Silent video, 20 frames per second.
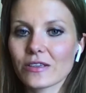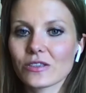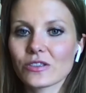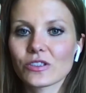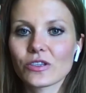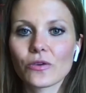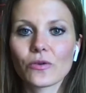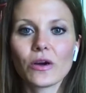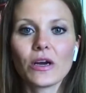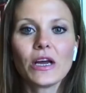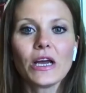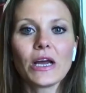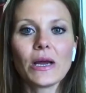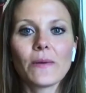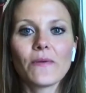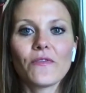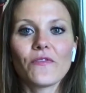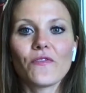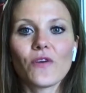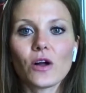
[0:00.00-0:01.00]
So
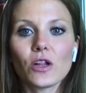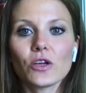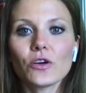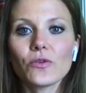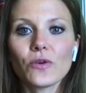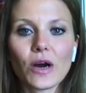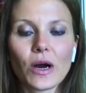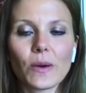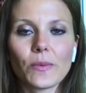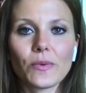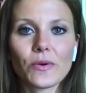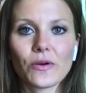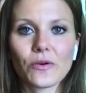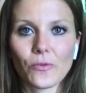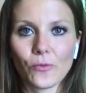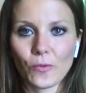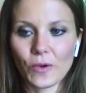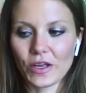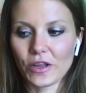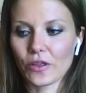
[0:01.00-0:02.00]
follow up
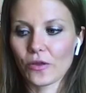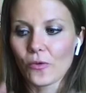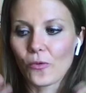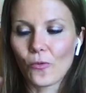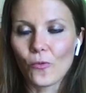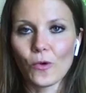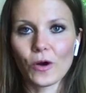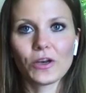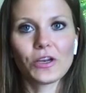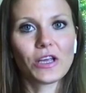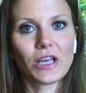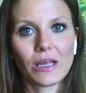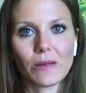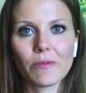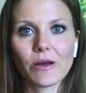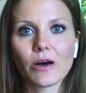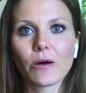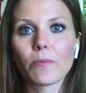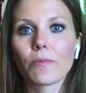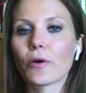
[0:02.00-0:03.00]
with 1
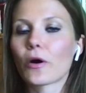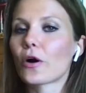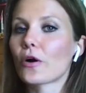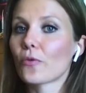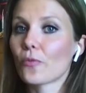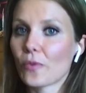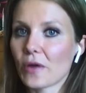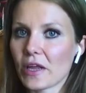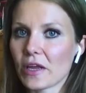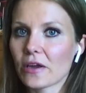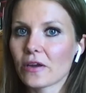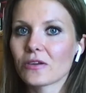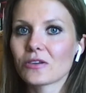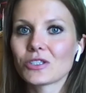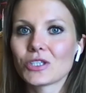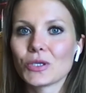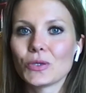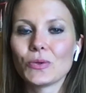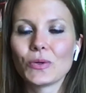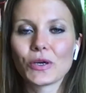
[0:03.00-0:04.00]
email per week
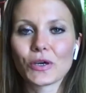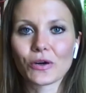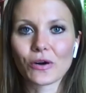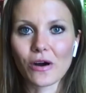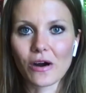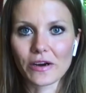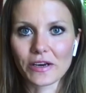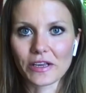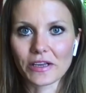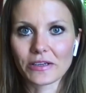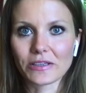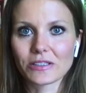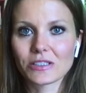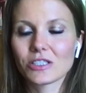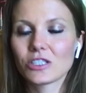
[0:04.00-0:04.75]
to your audience.